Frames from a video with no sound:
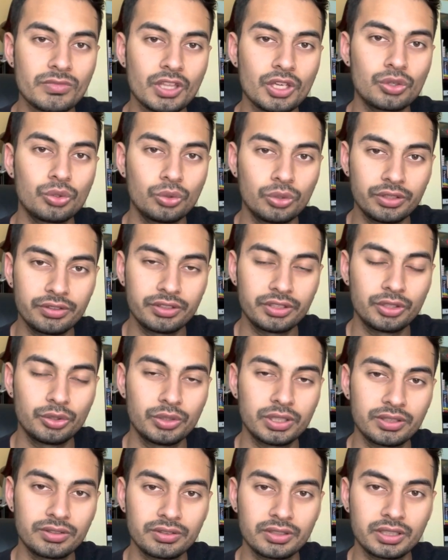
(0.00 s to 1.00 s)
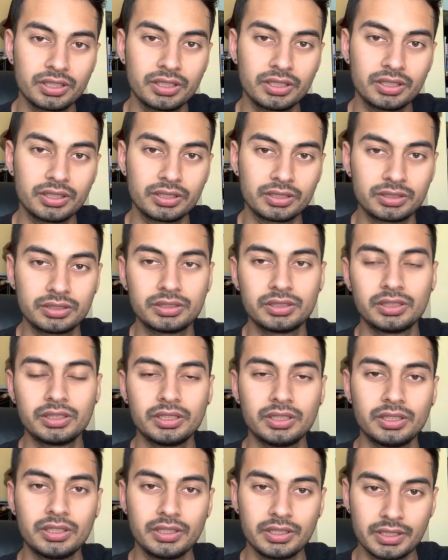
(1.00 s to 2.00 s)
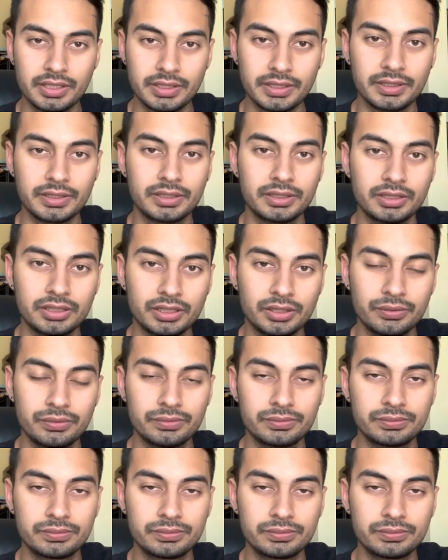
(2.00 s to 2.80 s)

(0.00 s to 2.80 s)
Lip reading: who is in USA, and if